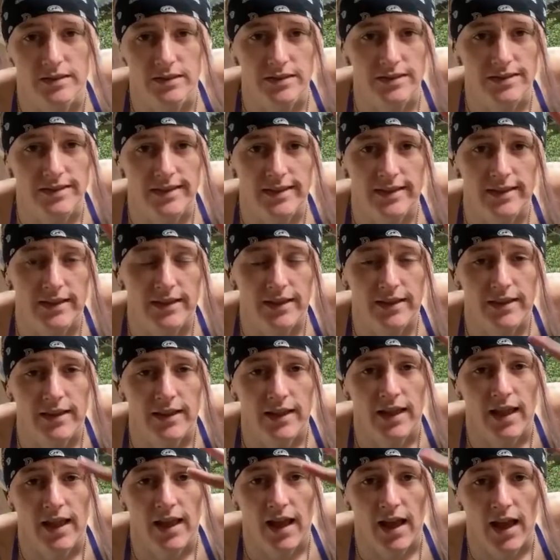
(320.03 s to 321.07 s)
is here.
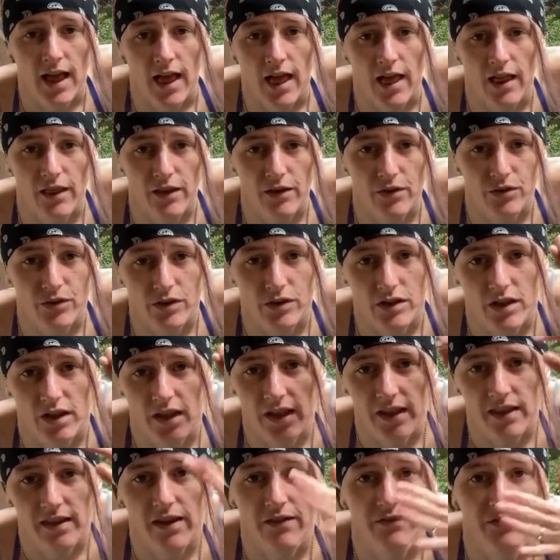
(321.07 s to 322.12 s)
Hello, girl.
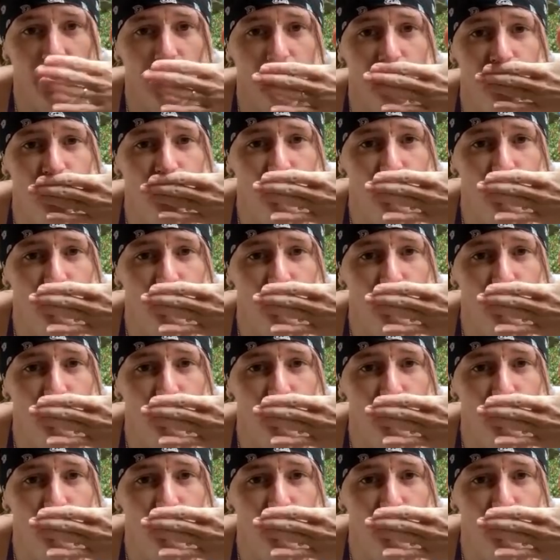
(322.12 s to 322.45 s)
I love you.